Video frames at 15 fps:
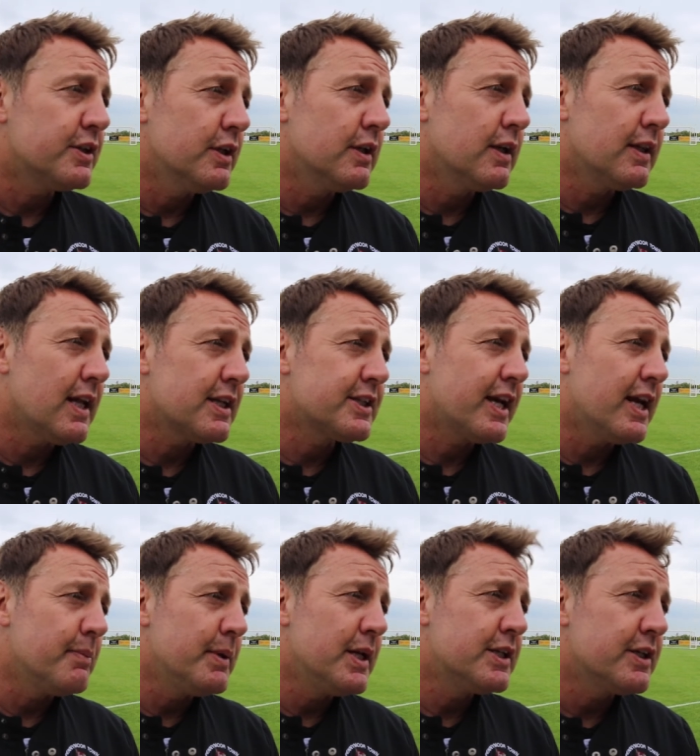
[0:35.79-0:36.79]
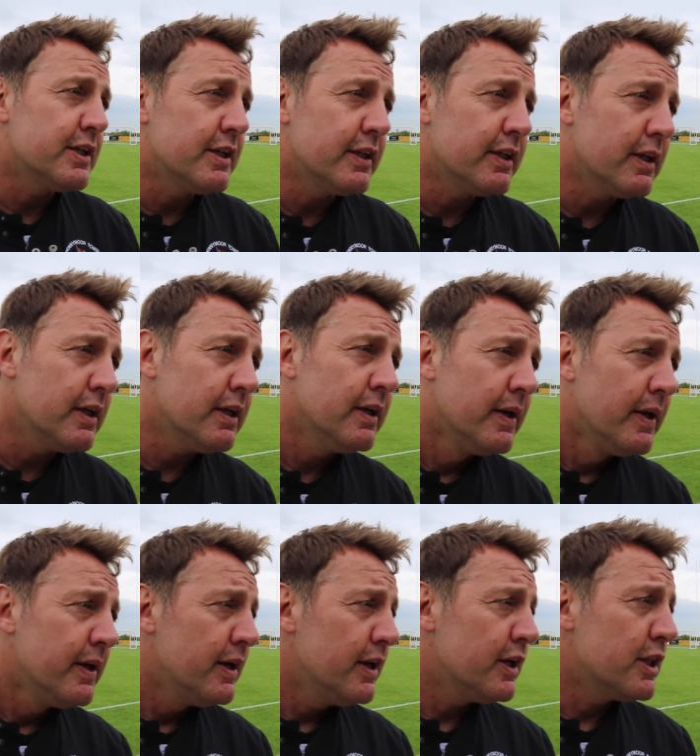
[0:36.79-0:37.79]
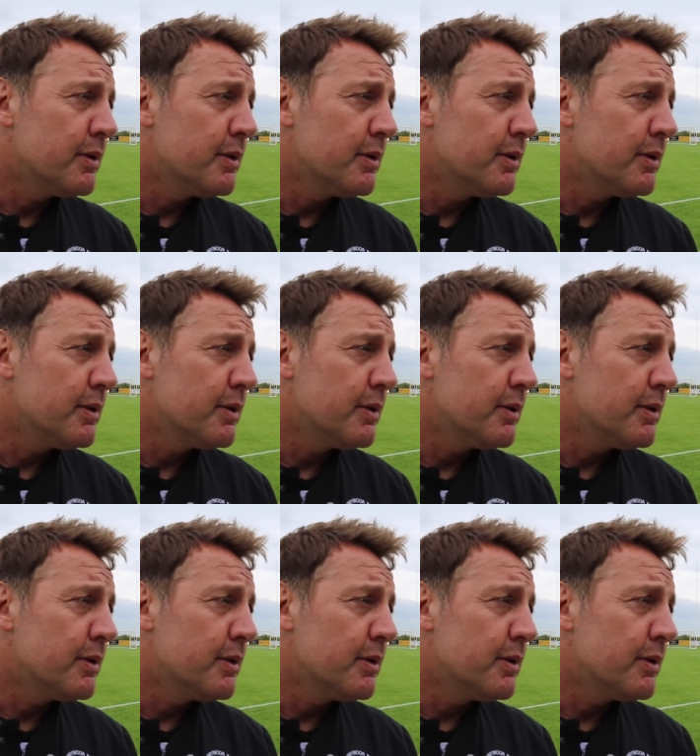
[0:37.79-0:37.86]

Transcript: and lads are getting minutes into